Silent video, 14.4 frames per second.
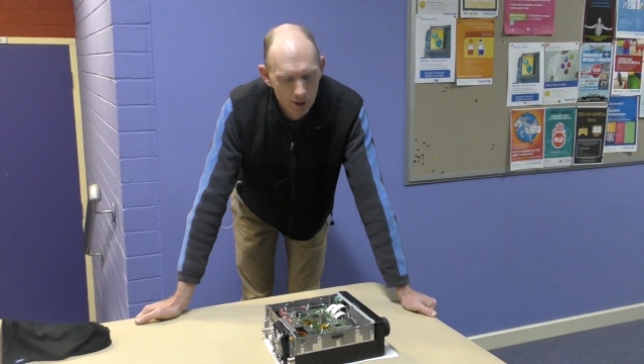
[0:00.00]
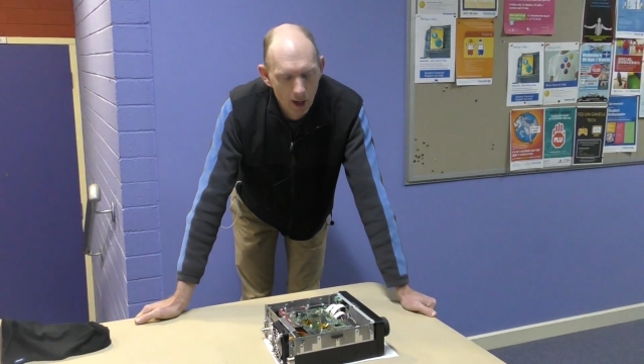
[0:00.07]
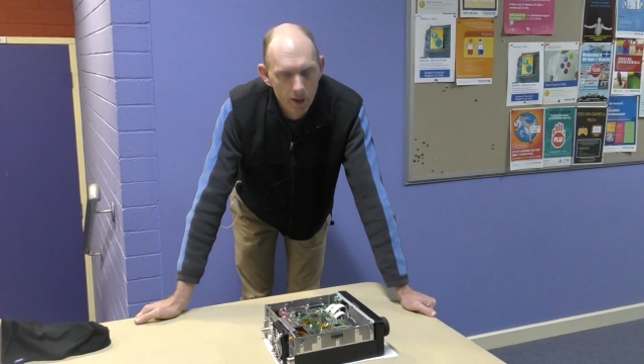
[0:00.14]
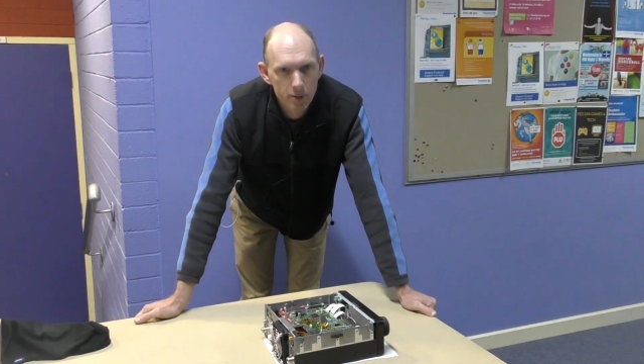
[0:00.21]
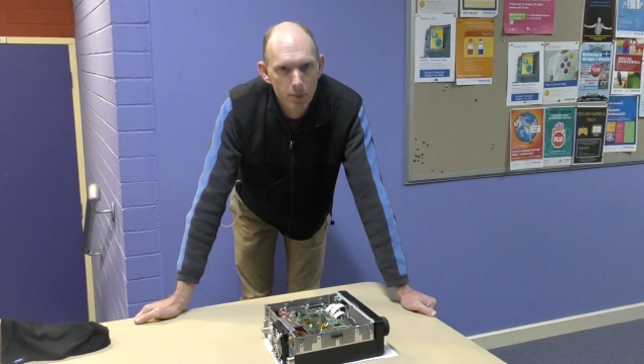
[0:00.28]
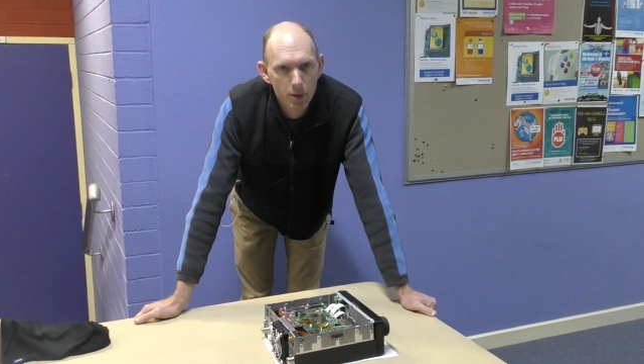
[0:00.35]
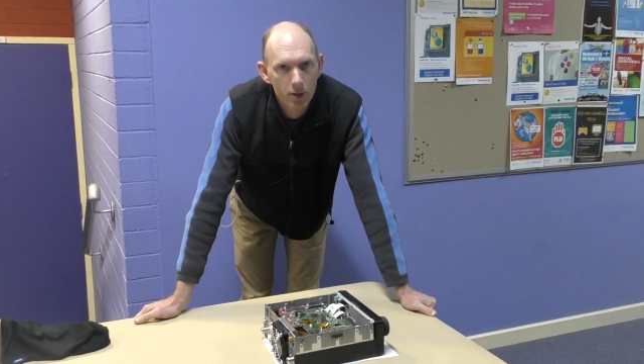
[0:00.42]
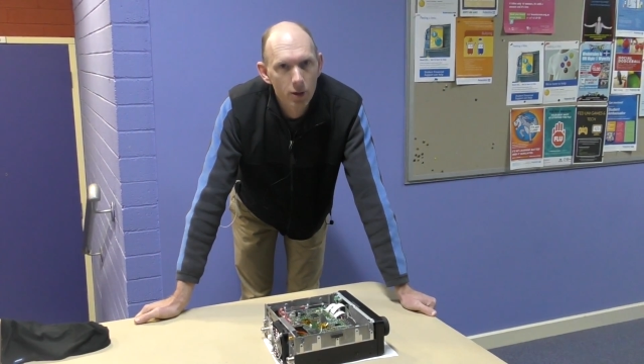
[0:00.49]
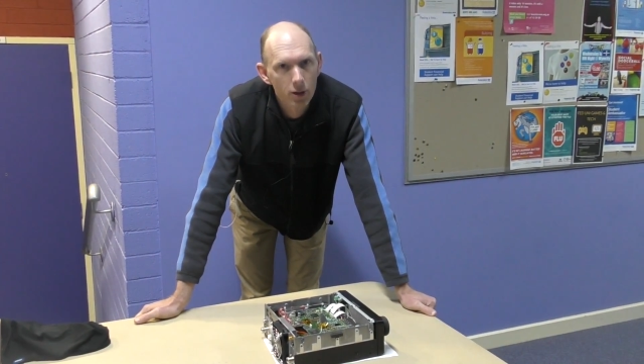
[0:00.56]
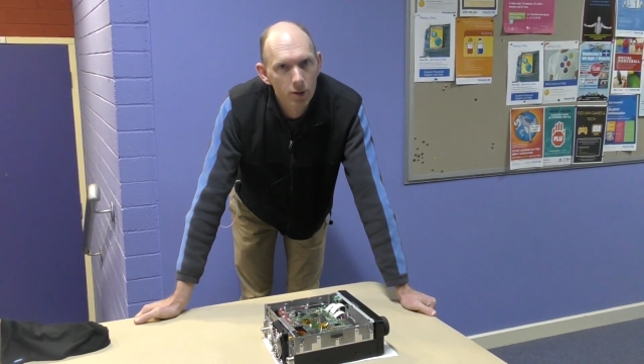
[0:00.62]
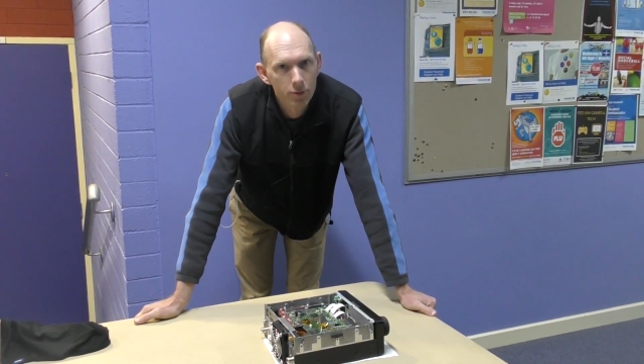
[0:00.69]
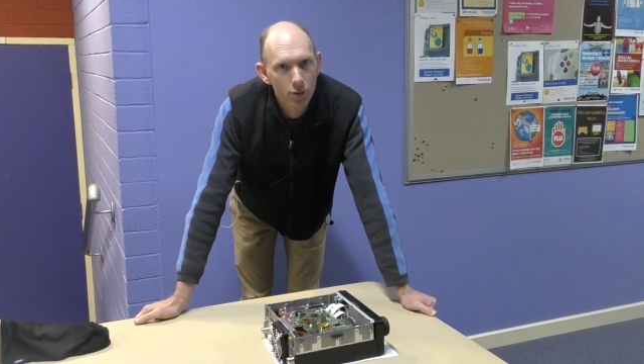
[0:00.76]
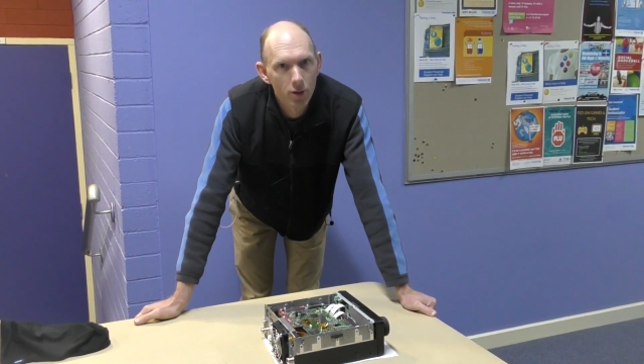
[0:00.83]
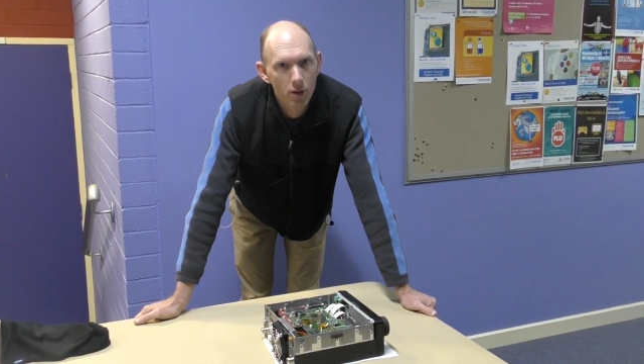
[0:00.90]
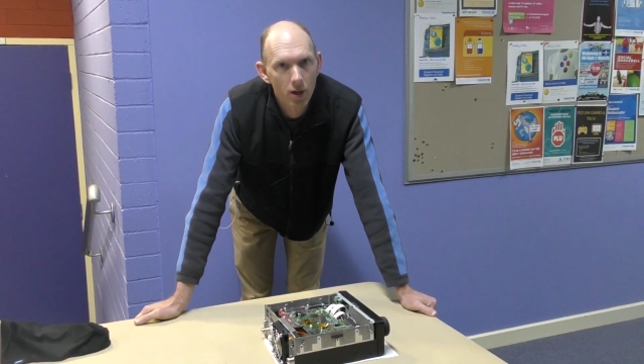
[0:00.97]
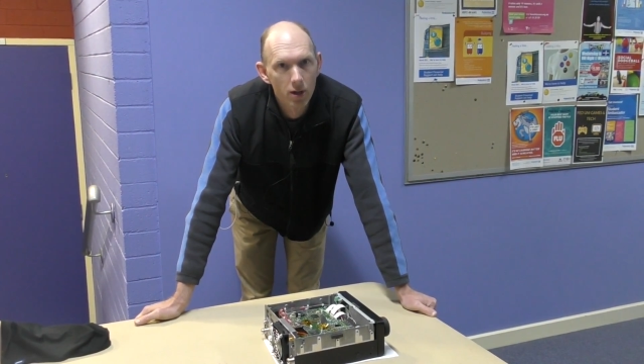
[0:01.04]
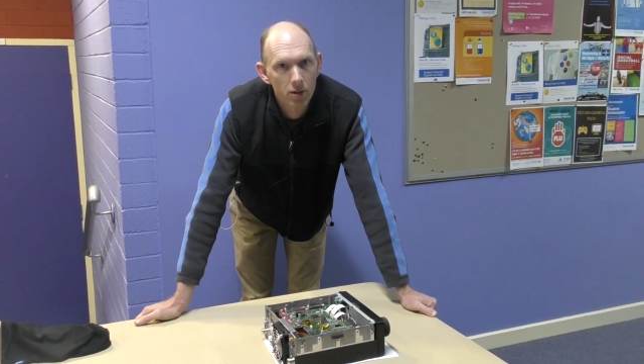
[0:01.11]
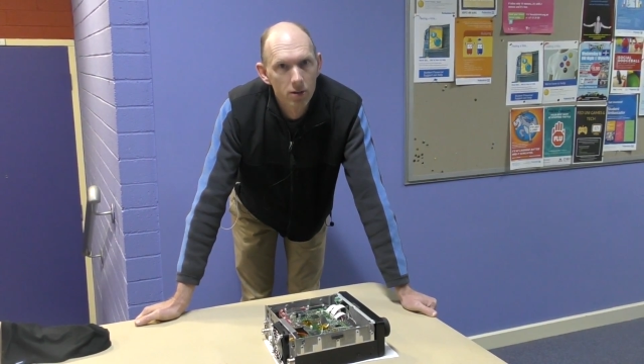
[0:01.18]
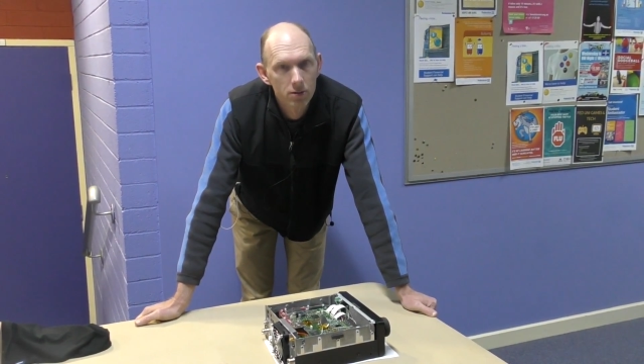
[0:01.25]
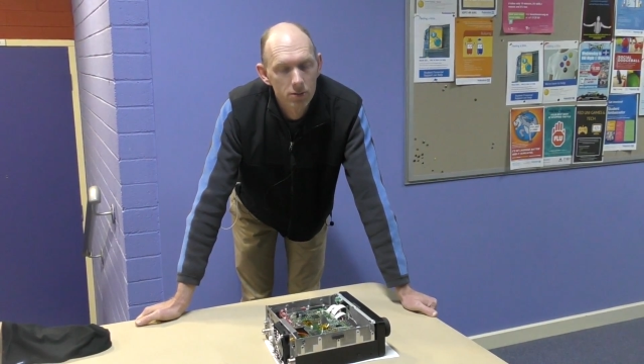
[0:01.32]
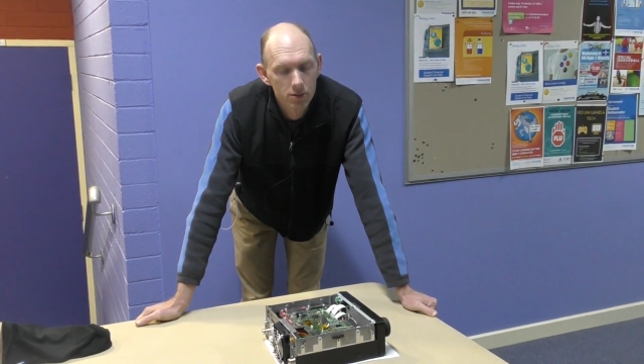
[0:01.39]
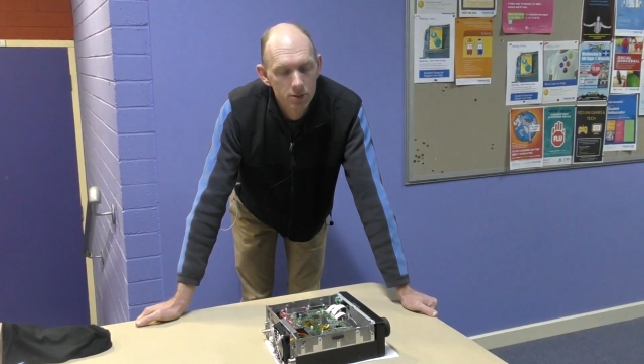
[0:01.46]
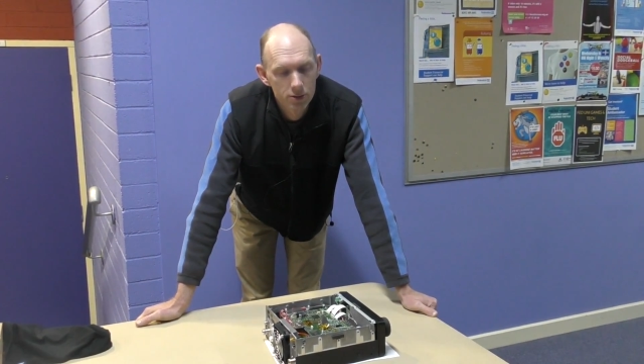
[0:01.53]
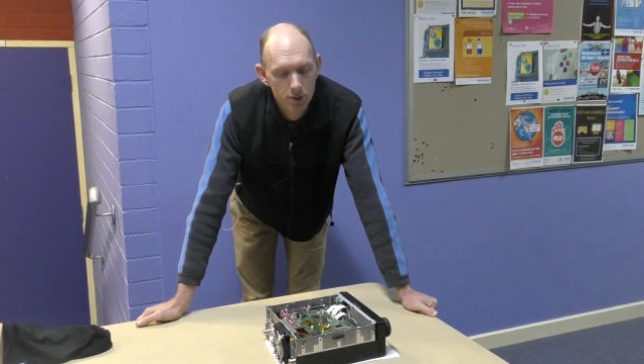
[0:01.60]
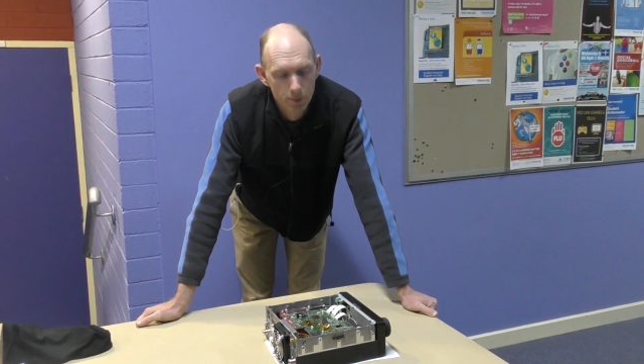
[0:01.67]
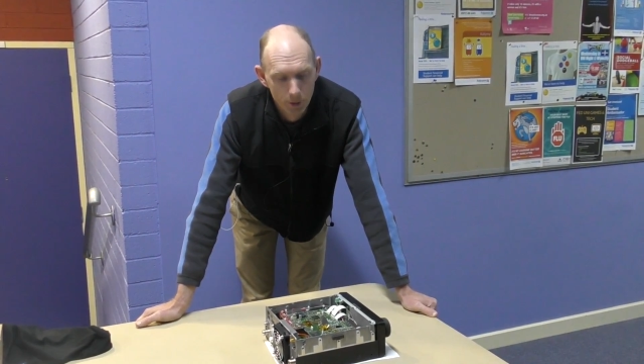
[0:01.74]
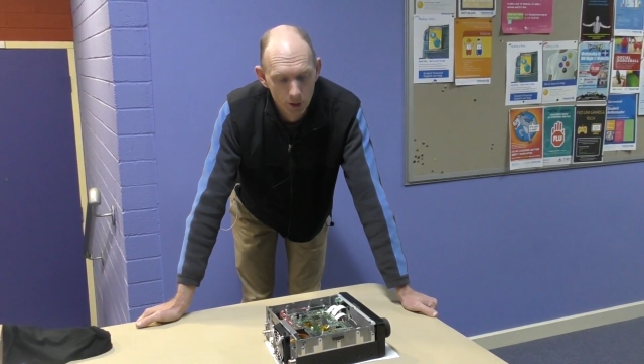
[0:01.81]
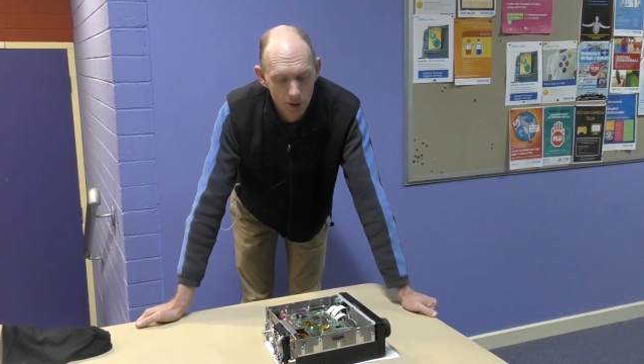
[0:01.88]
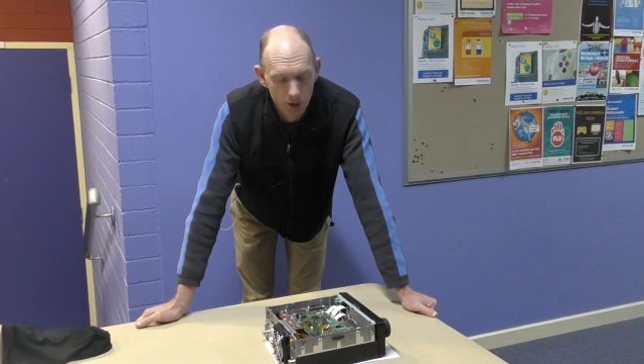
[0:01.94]
came to me looking for a
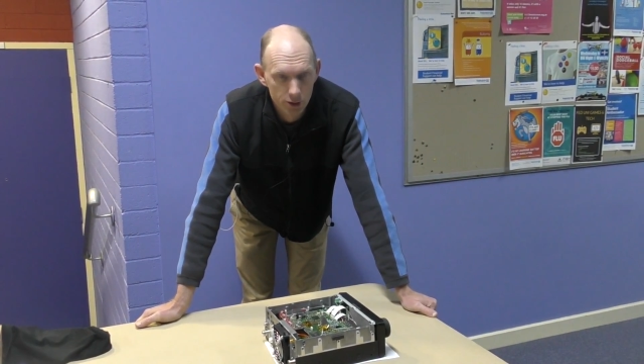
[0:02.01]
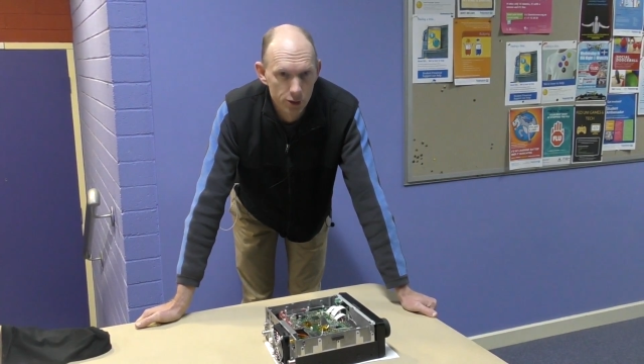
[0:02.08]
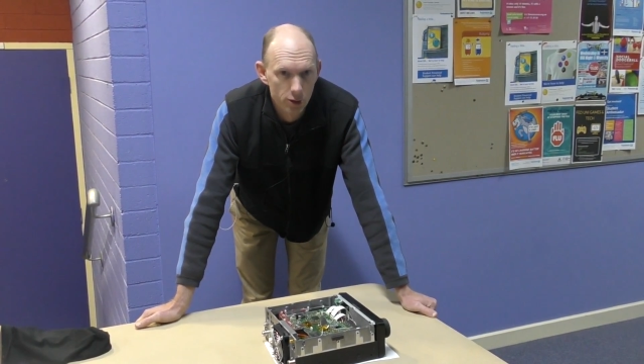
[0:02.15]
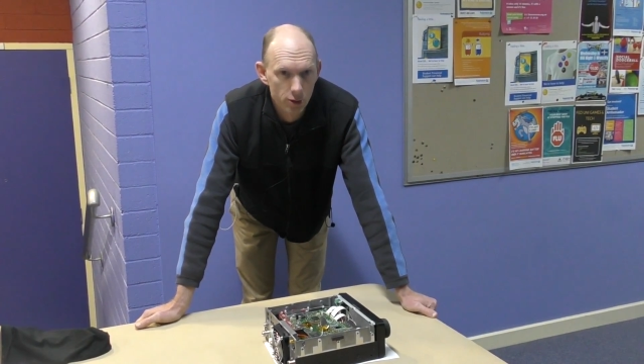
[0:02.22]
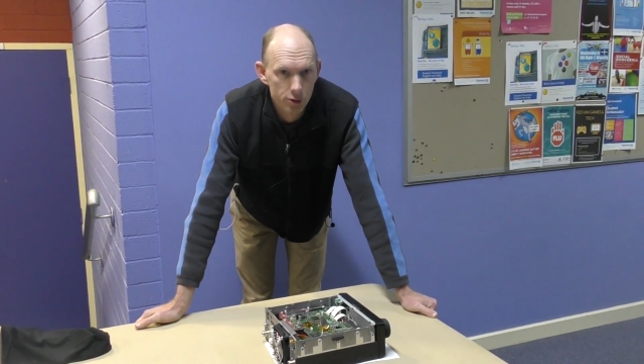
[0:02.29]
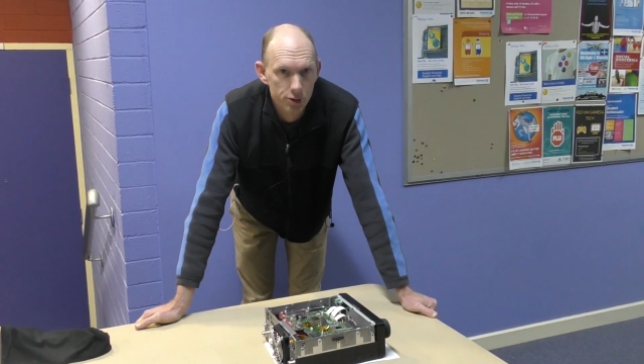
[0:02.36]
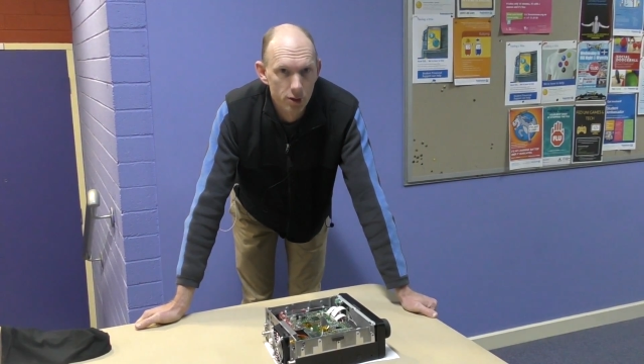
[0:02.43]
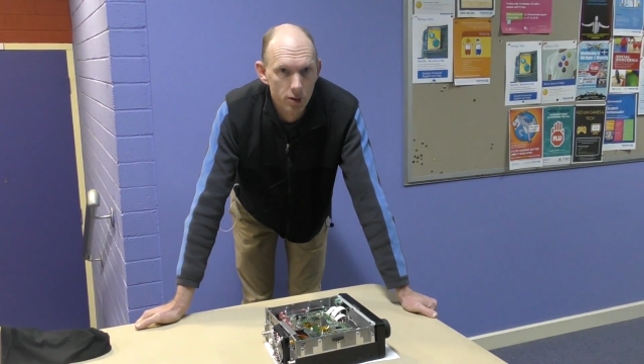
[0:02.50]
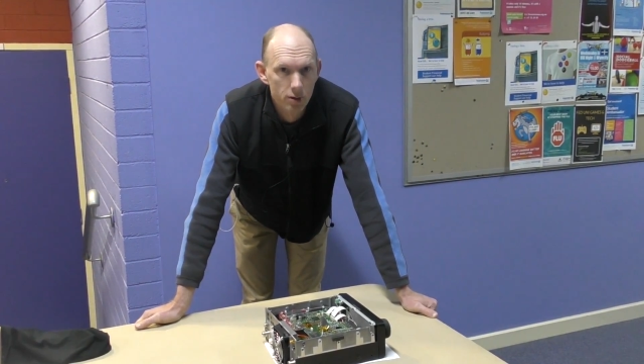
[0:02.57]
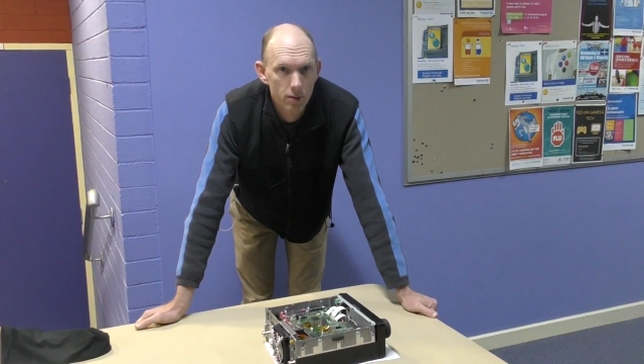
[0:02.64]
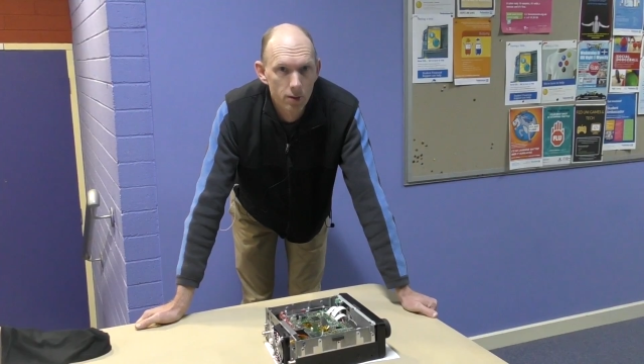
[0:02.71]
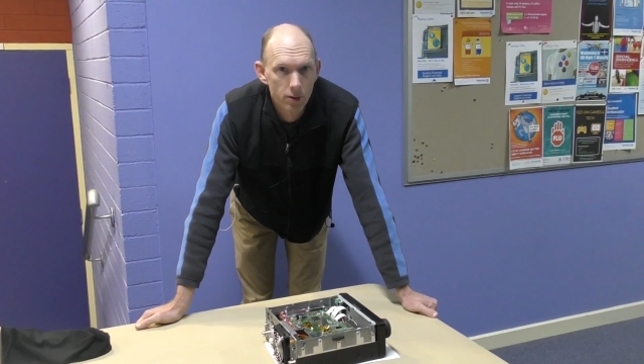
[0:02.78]
stability solution.